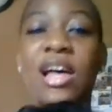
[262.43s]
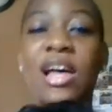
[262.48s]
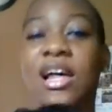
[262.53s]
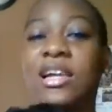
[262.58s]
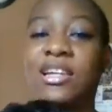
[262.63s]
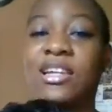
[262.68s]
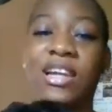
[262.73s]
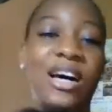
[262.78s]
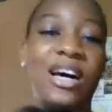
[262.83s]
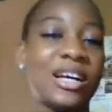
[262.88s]

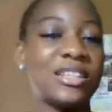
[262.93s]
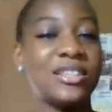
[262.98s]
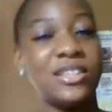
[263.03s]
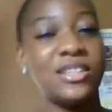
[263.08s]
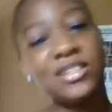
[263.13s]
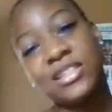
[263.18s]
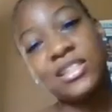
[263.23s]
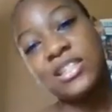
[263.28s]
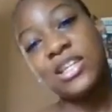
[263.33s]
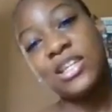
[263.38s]

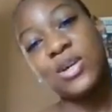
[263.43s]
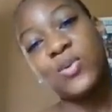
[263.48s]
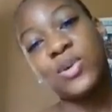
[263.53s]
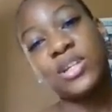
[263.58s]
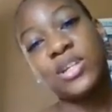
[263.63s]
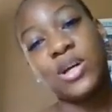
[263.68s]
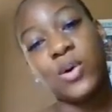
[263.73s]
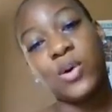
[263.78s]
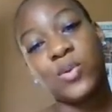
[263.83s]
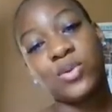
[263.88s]
last year
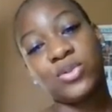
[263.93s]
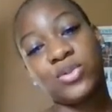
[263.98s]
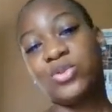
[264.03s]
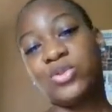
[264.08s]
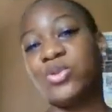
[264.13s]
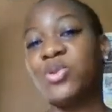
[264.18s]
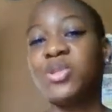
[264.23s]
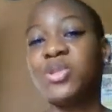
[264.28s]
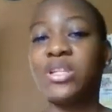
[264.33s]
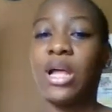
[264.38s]
when I was
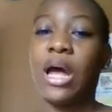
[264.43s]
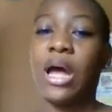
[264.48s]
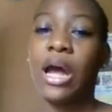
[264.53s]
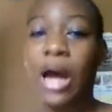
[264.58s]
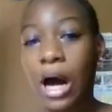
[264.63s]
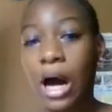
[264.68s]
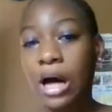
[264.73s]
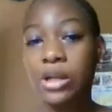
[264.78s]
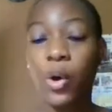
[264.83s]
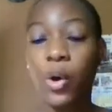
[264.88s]
just like
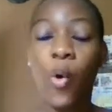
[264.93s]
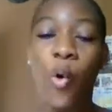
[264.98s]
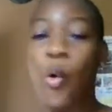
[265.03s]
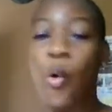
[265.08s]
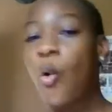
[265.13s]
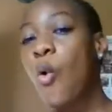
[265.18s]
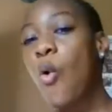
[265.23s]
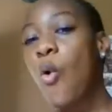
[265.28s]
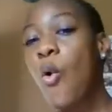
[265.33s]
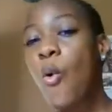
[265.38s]
at
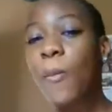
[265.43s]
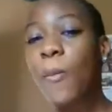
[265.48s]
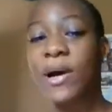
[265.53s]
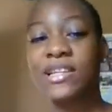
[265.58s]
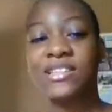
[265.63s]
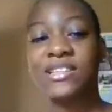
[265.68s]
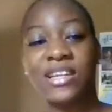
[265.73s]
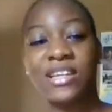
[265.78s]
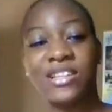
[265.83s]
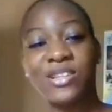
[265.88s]
home. I
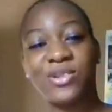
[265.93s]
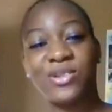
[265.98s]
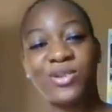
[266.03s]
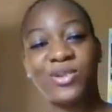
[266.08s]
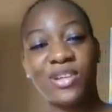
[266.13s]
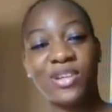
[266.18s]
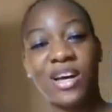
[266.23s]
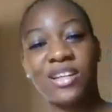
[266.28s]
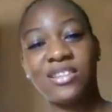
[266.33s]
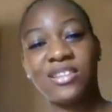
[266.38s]

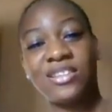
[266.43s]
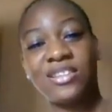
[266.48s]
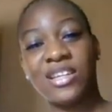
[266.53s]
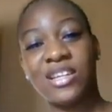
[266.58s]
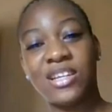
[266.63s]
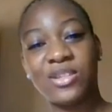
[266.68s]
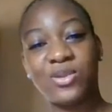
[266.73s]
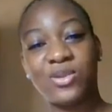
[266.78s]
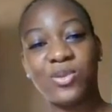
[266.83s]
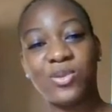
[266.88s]

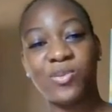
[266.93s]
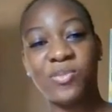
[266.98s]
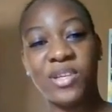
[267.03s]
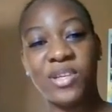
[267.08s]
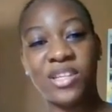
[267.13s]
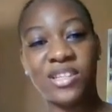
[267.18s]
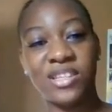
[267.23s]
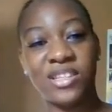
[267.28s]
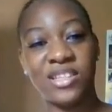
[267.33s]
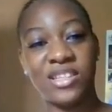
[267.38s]
decided to
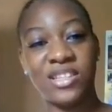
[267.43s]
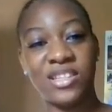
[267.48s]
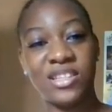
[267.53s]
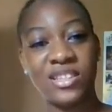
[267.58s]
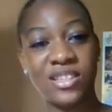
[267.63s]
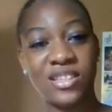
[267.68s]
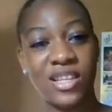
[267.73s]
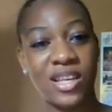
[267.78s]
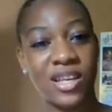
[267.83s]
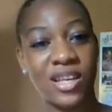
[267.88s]
make
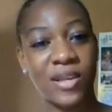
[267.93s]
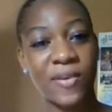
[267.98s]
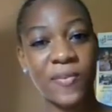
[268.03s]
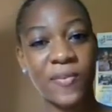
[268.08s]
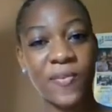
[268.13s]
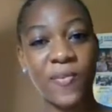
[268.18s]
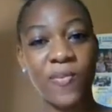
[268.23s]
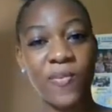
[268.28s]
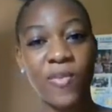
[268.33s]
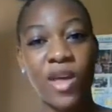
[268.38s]
this,
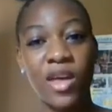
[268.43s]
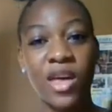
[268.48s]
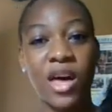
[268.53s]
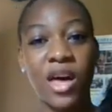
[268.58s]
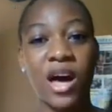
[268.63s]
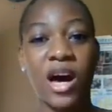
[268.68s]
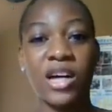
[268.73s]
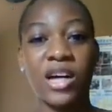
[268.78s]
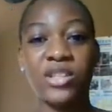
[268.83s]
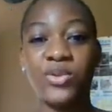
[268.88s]

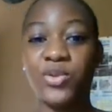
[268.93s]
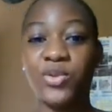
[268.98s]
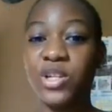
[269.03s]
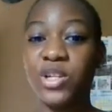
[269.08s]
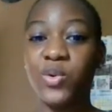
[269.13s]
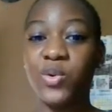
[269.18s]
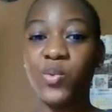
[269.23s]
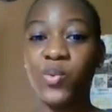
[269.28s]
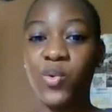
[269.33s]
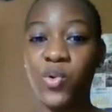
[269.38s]
and it
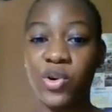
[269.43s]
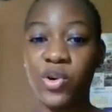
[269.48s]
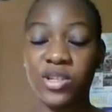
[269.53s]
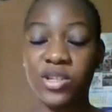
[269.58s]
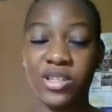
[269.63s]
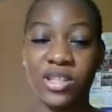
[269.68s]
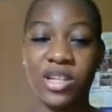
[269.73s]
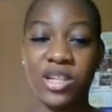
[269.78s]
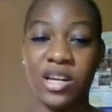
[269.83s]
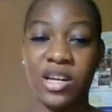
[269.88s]
really
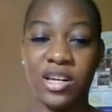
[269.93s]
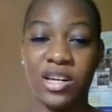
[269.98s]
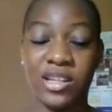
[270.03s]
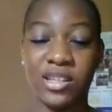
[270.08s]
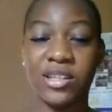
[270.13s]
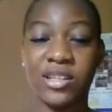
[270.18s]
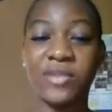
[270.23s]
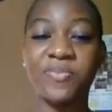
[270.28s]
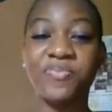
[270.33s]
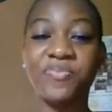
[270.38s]
works. Like
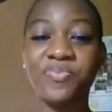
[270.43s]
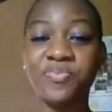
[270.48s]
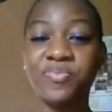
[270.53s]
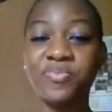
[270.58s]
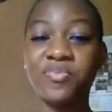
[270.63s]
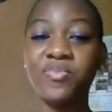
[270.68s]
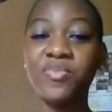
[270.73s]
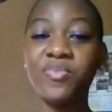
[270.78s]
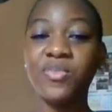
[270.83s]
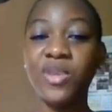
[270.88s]

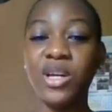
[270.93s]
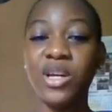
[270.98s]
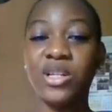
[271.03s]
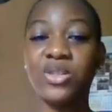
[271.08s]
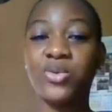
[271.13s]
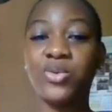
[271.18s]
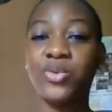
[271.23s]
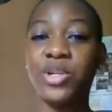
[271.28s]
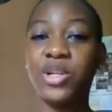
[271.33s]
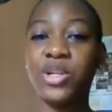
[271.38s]
it
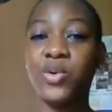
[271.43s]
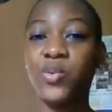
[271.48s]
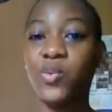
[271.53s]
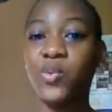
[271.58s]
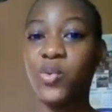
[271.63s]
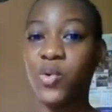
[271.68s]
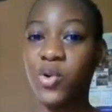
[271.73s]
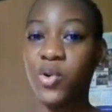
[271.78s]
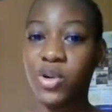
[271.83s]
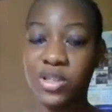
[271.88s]
really
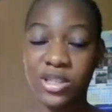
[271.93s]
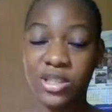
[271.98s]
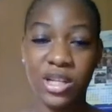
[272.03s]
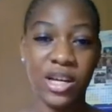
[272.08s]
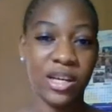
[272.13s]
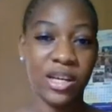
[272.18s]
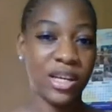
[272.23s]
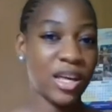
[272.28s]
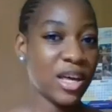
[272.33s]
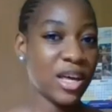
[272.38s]
works.
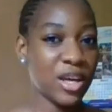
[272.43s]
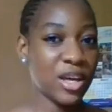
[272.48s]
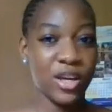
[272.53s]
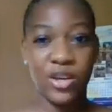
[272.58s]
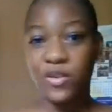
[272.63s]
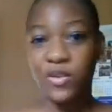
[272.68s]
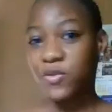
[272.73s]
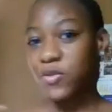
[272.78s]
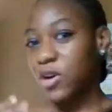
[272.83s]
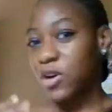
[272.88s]
Like
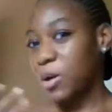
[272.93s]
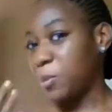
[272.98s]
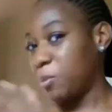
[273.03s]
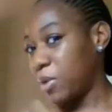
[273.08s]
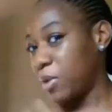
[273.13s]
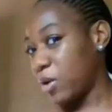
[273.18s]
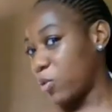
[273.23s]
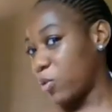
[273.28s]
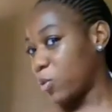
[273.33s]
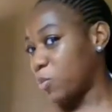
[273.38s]
if
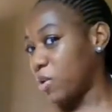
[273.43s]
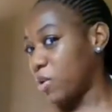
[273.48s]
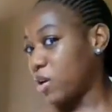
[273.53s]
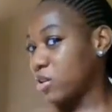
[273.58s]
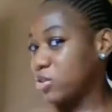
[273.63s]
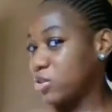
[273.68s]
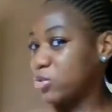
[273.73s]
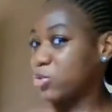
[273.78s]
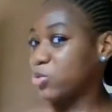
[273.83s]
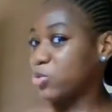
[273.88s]
my upper
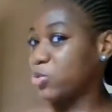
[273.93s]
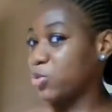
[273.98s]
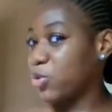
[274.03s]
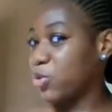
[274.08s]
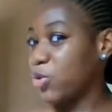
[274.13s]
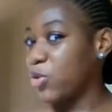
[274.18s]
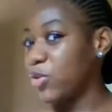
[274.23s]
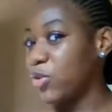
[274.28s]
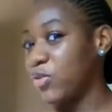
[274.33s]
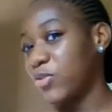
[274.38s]
back is
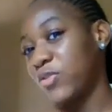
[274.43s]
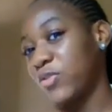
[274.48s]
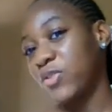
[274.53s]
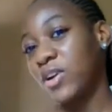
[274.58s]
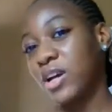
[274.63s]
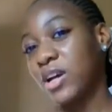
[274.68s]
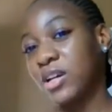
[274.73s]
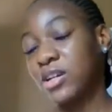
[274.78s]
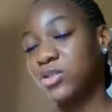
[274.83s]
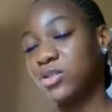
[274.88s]
rough,
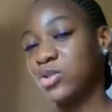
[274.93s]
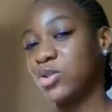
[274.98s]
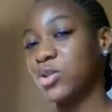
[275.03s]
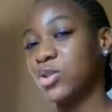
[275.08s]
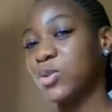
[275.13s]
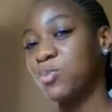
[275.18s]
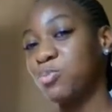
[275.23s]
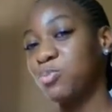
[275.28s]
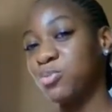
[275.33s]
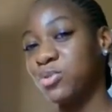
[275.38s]
I
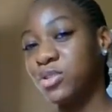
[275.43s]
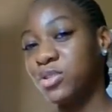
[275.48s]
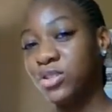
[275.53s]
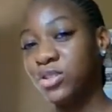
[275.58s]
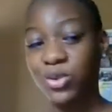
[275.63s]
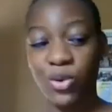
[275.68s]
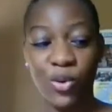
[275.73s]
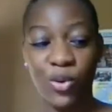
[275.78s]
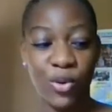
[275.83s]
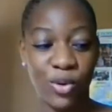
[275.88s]
just put
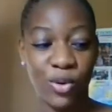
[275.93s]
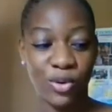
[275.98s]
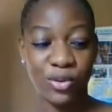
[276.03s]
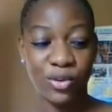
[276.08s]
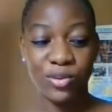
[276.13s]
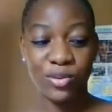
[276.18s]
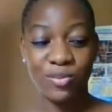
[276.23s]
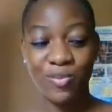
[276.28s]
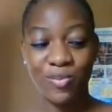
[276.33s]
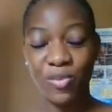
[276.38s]
this on,